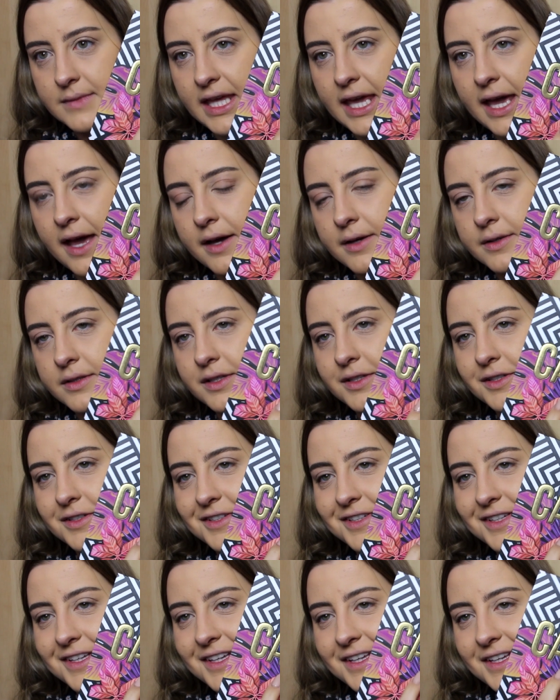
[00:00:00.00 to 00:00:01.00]
yeah,
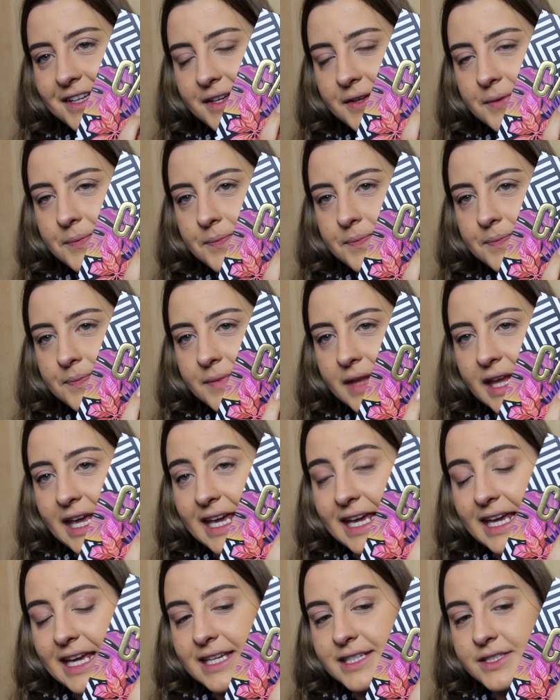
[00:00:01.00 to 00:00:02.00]

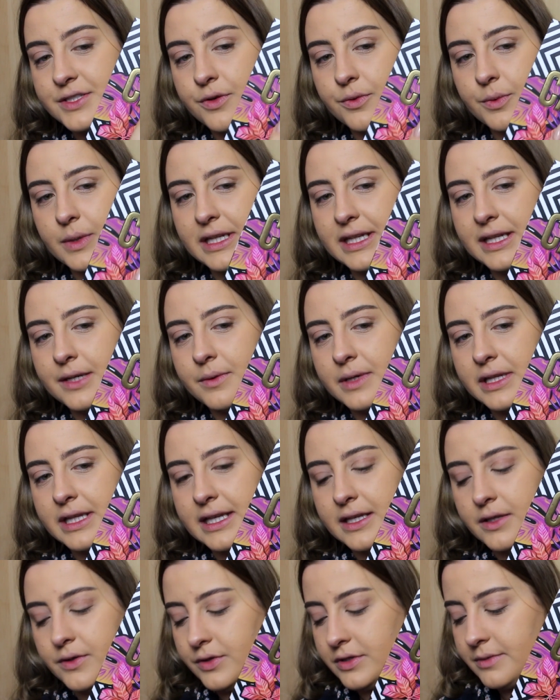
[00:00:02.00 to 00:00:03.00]
it is a really,
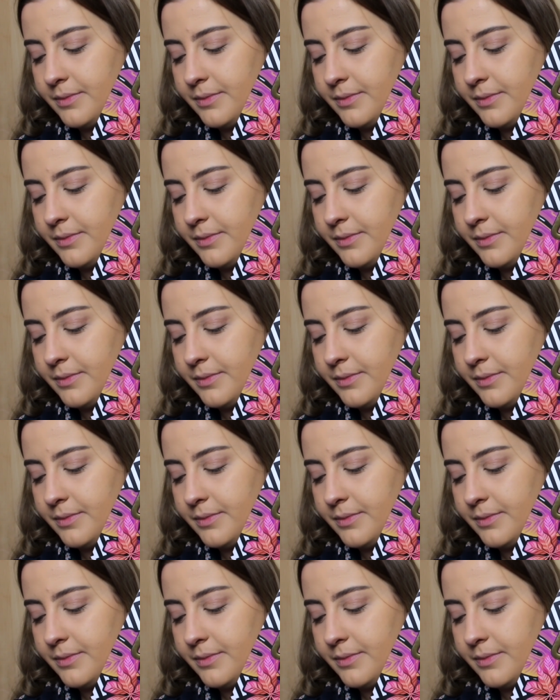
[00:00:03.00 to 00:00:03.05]
really good